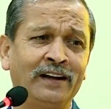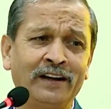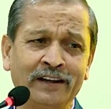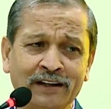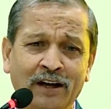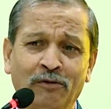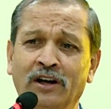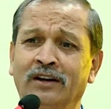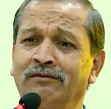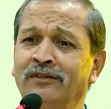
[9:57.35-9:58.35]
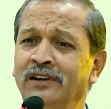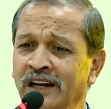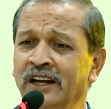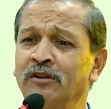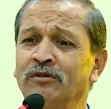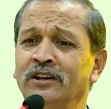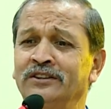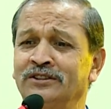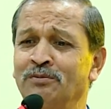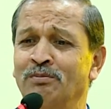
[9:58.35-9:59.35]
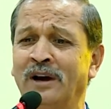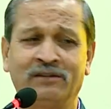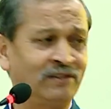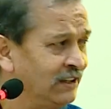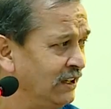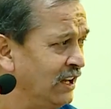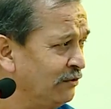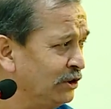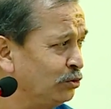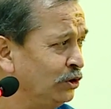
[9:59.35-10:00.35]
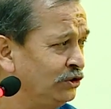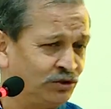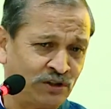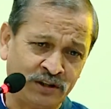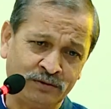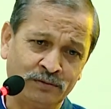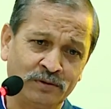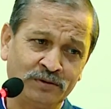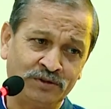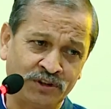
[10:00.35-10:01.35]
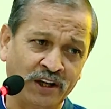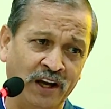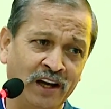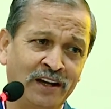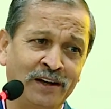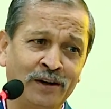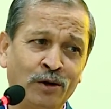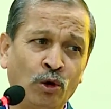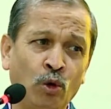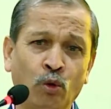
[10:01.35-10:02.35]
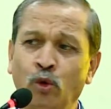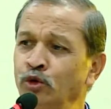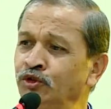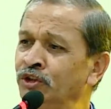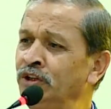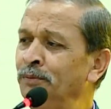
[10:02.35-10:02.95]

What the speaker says: In our language, in Marwari language, we say, Ochi